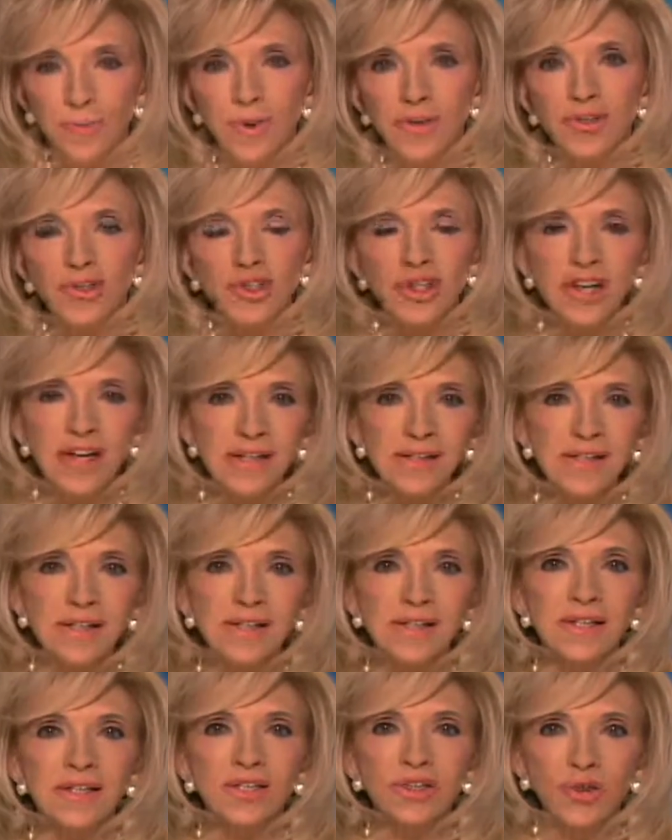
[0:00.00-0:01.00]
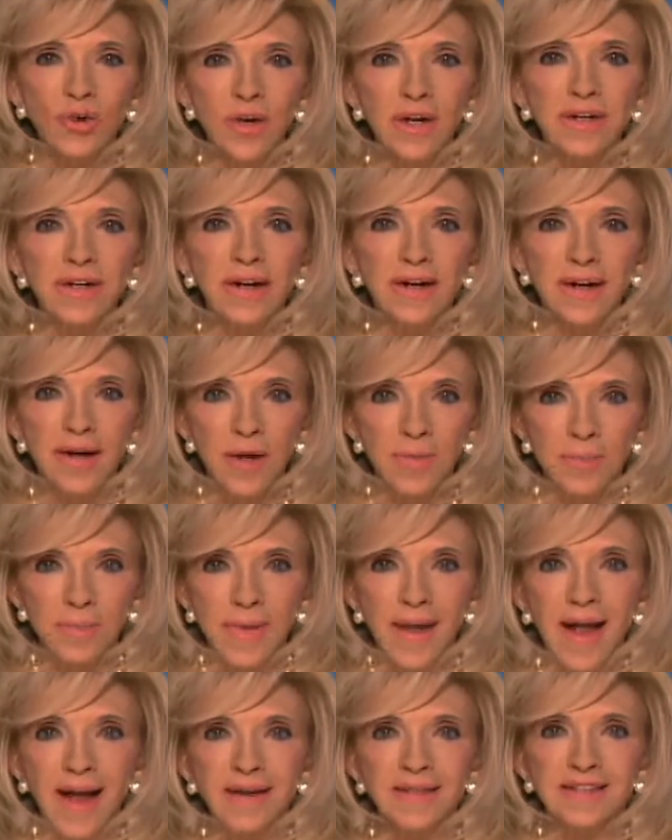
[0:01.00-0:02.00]
But Jesus is going to come
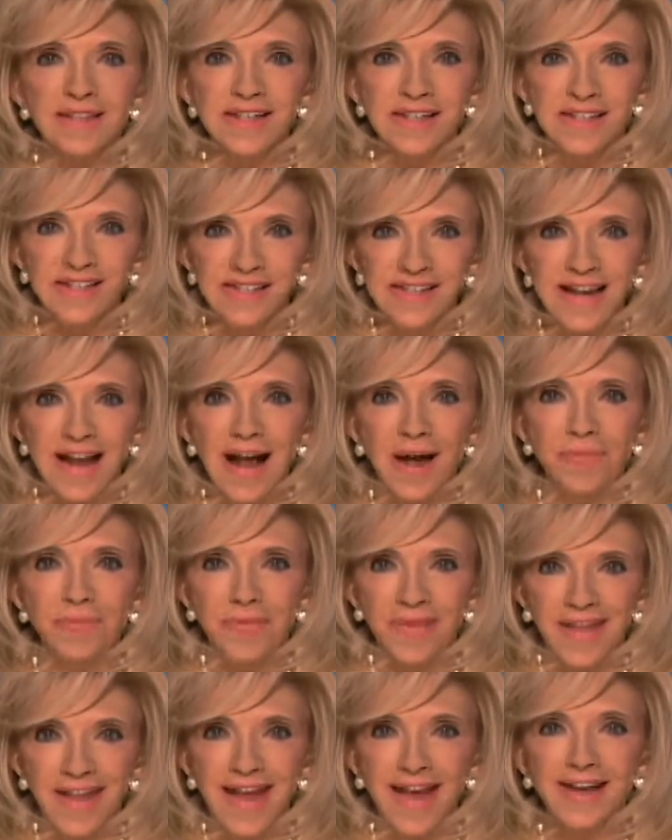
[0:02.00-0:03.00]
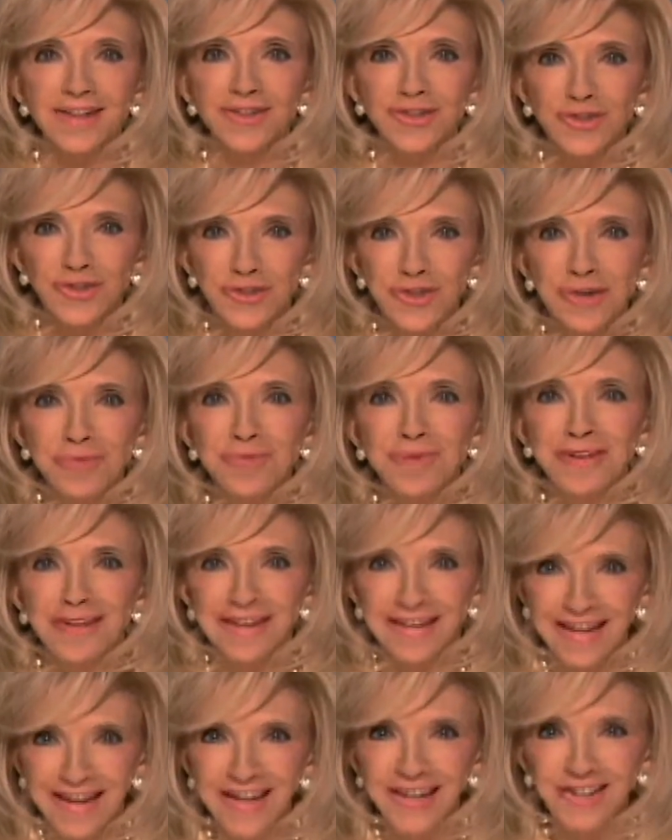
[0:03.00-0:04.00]
back to stop that
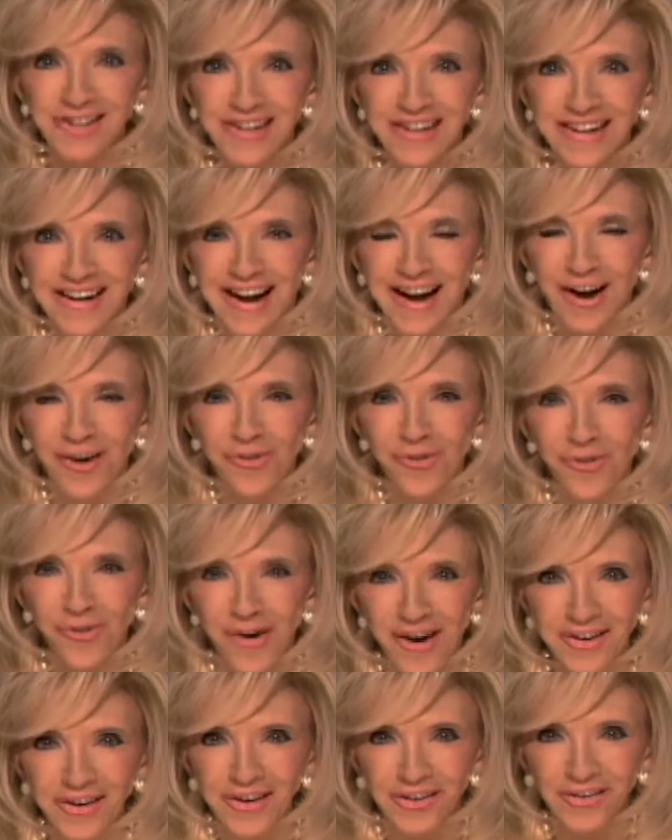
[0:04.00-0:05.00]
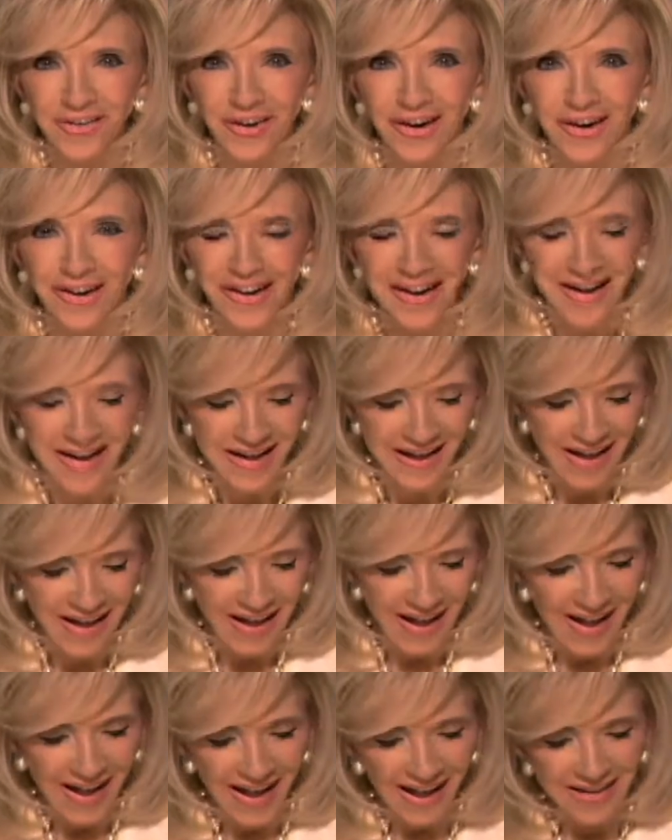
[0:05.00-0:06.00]
tribulation. How wonderful.
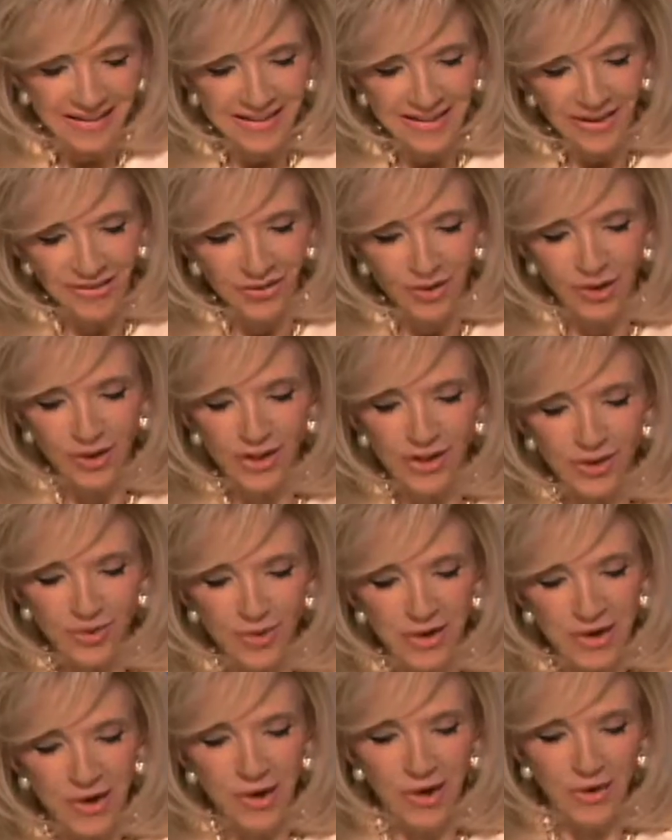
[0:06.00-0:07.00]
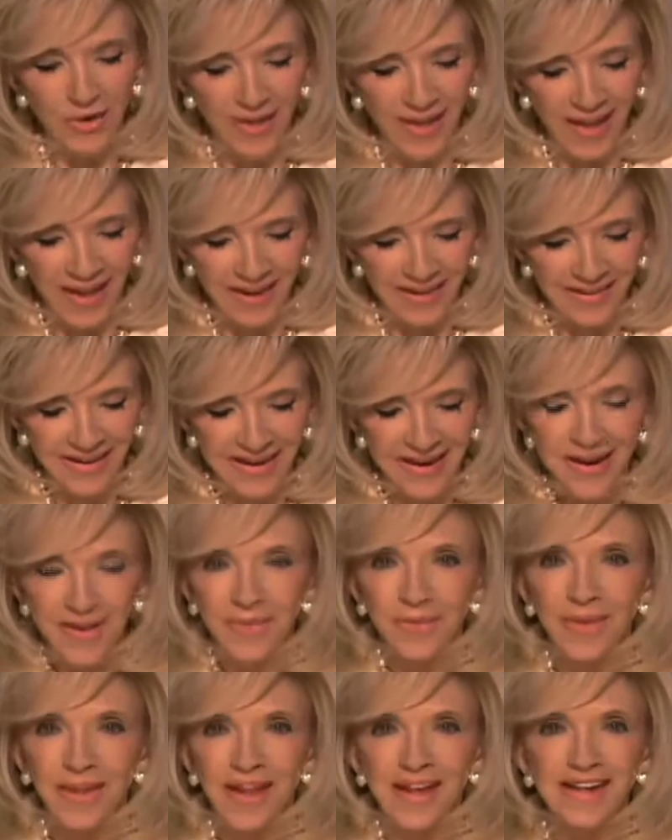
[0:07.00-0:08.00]
And, of course, we know that
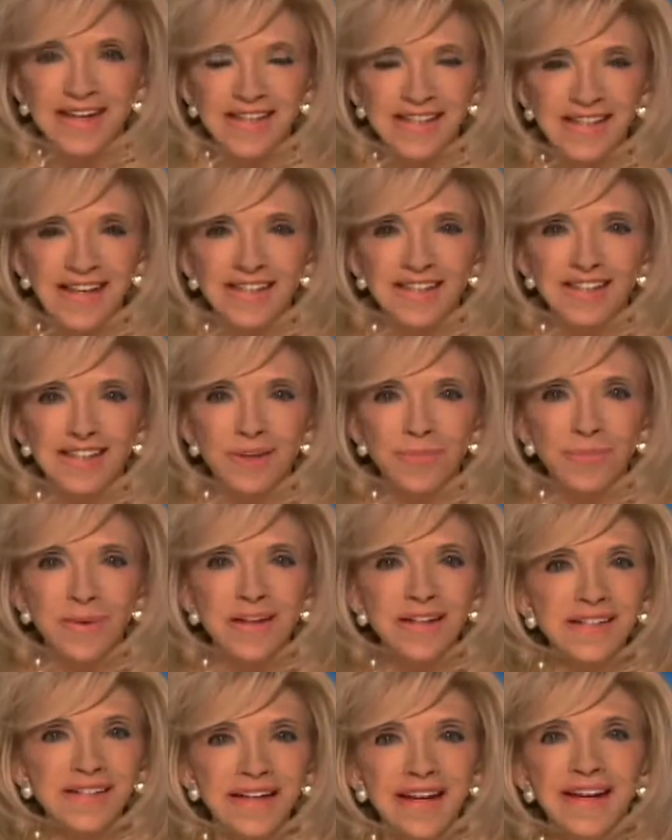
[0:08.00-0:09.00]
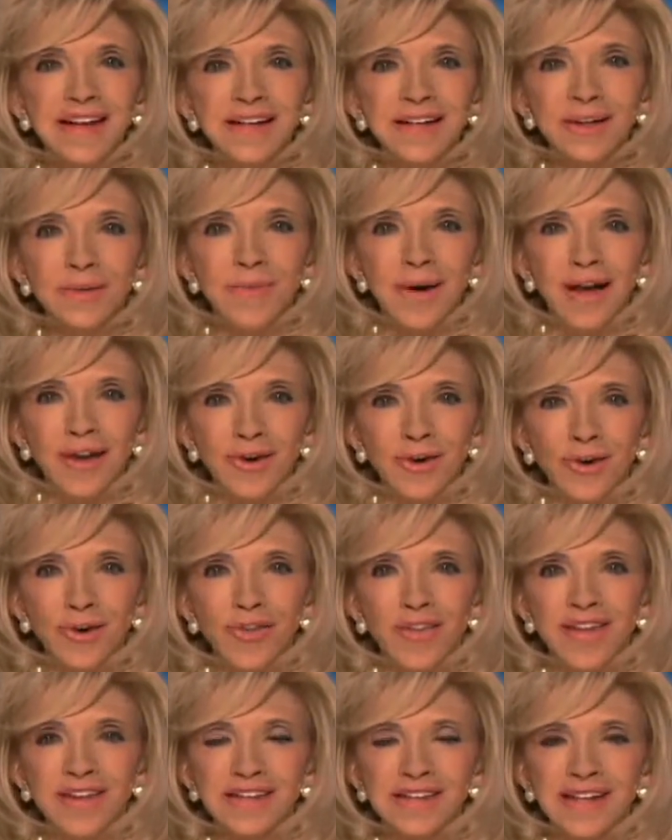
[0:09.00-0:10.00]
he sets up his kingdom on
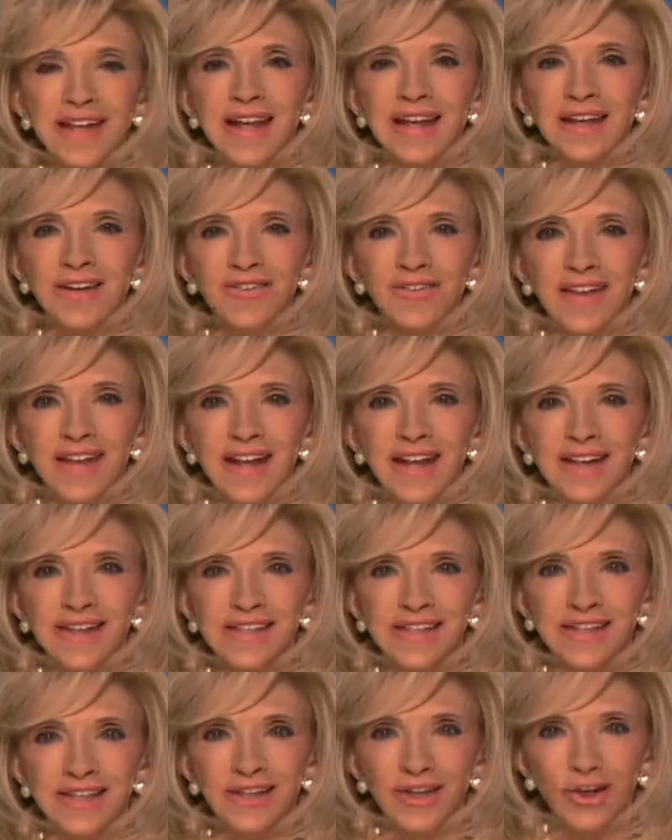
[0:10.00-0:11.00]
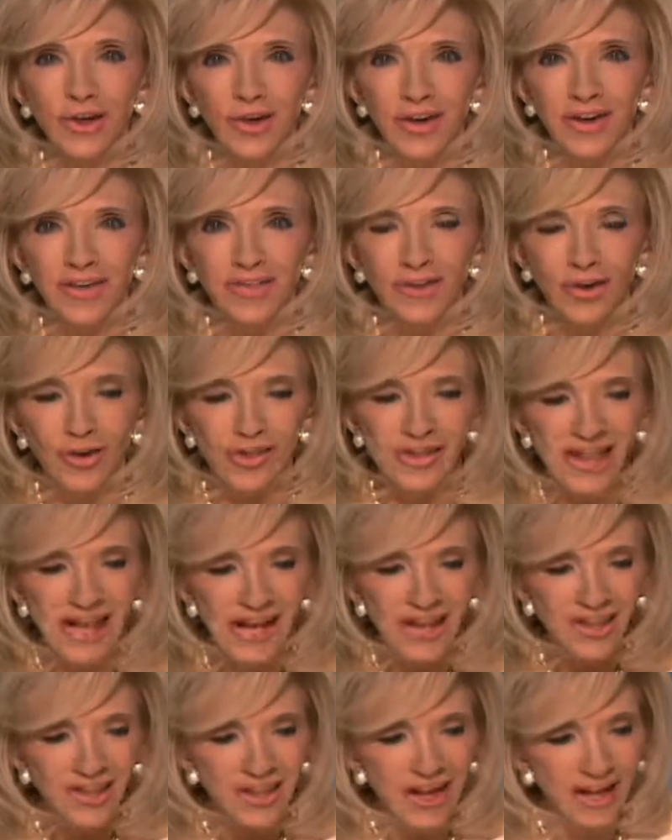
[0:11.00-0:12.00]
earth as King of Kings and Lord of Lords.
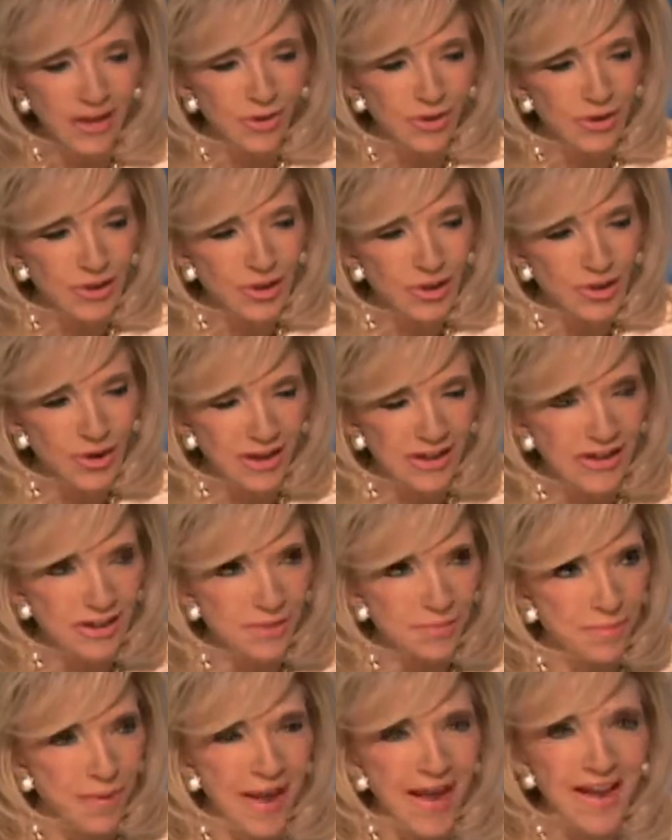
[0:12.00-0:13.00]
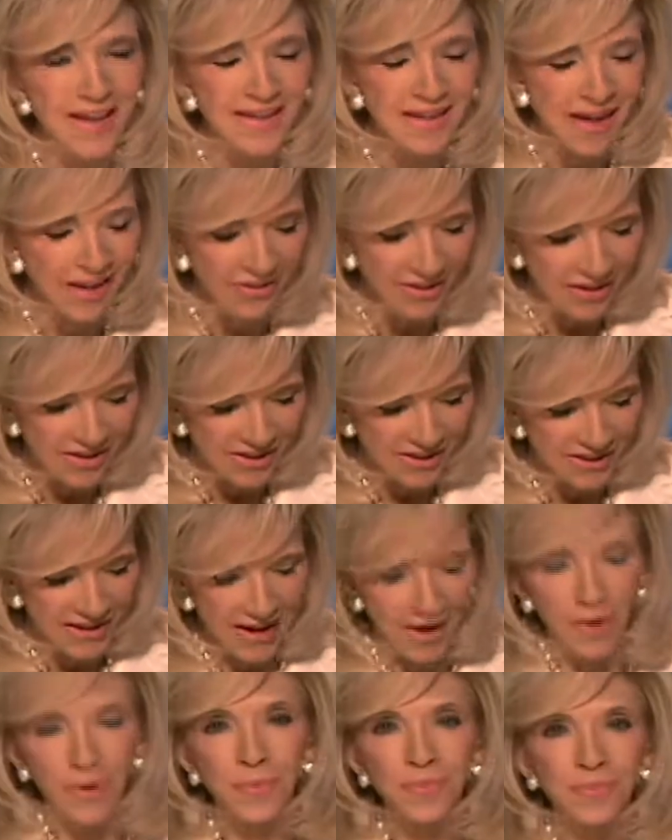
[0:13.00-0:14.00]
Jack, would you expand on this
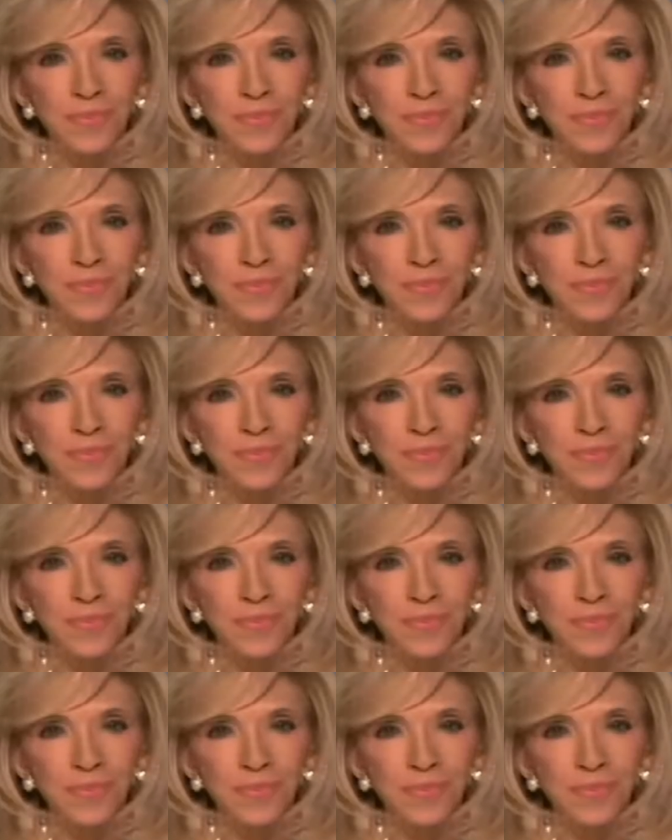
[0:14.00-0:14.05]
now?